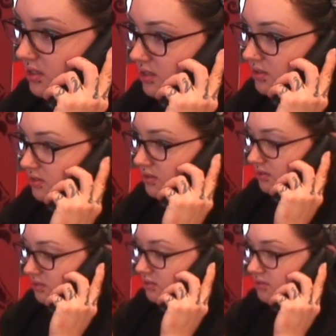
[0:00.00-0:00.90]
put people
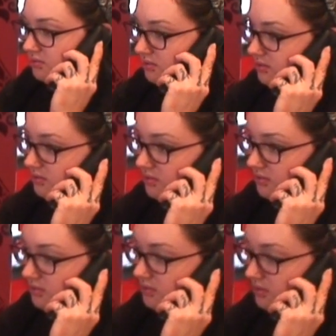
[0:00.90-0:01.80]
at their ease,
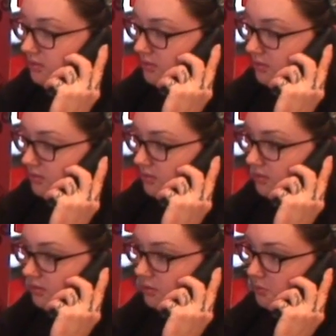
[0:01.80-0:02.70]
you know,
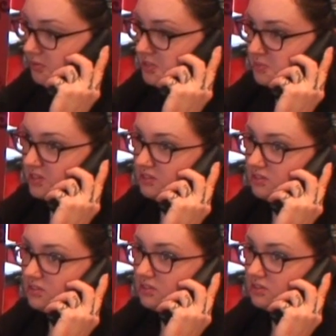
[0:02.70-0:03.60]
um, especially when
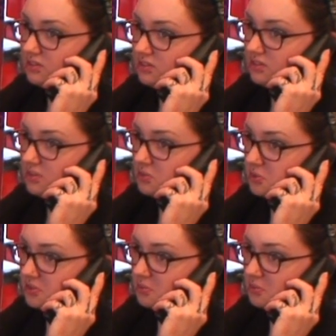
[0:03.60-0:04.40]
you are dealing with medical